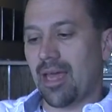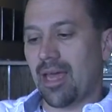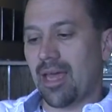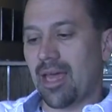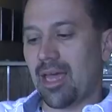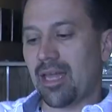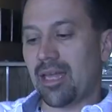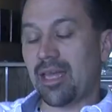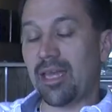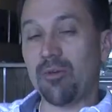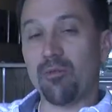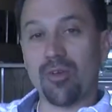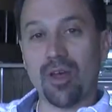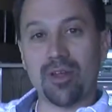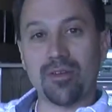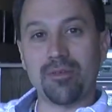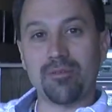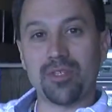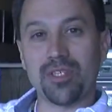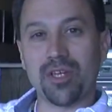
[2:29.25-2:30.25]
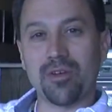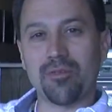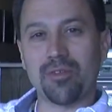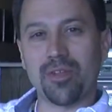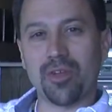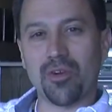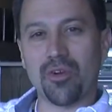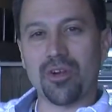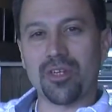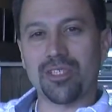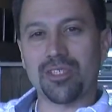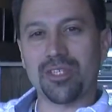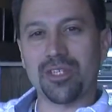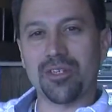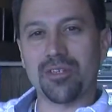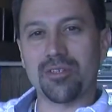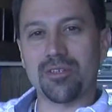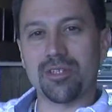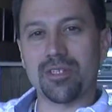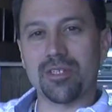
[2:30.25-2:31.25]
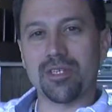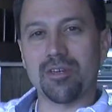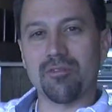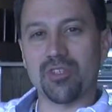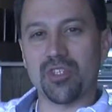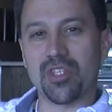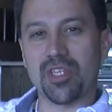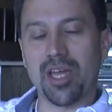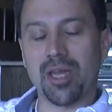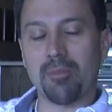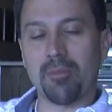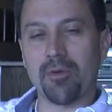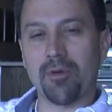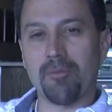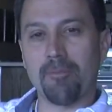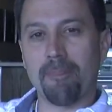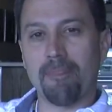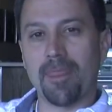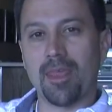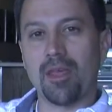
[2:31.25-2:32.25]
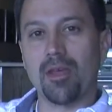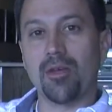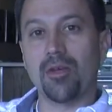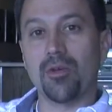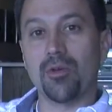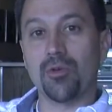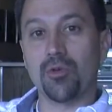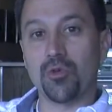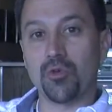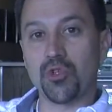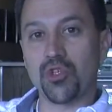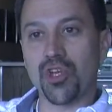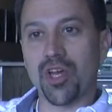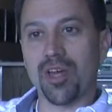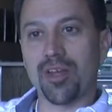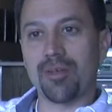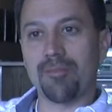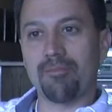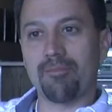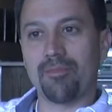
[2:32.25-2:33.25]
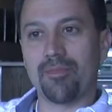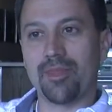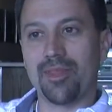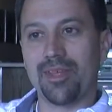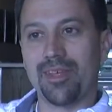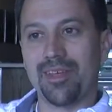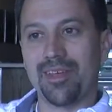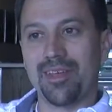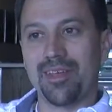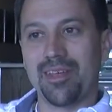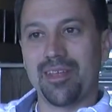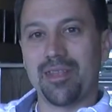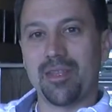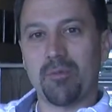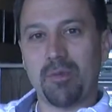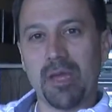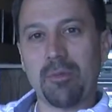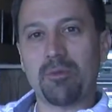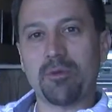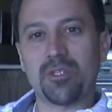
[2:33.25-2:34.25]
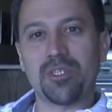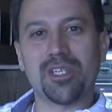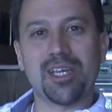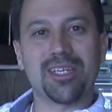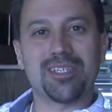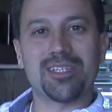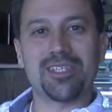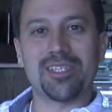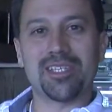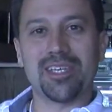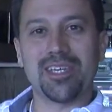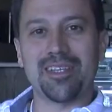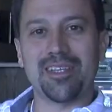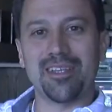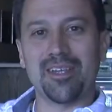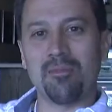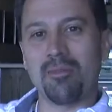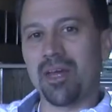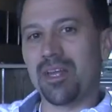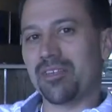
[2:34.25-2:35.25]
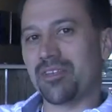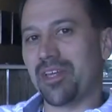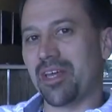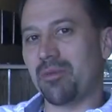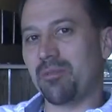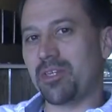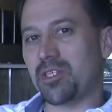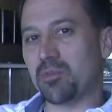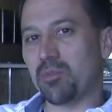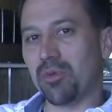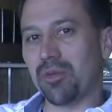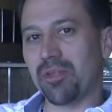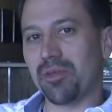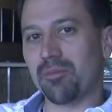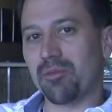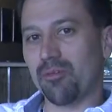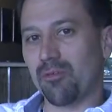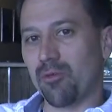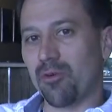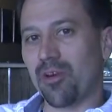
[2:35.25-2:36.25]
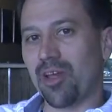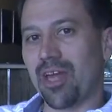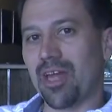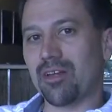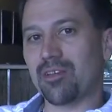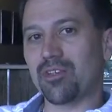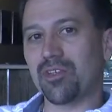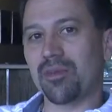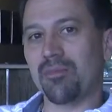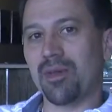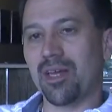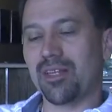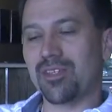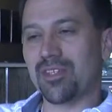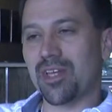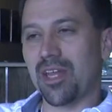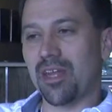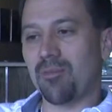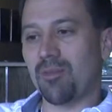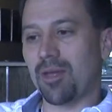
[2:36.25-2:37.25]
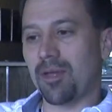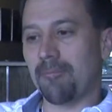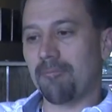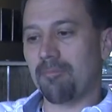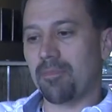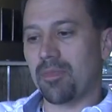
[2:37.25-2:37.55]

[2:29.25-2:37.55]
and he found himself in the crosshairs of a sniper who shot him. The papers like to say that he met his enemy's bullet before he actually met his enemy.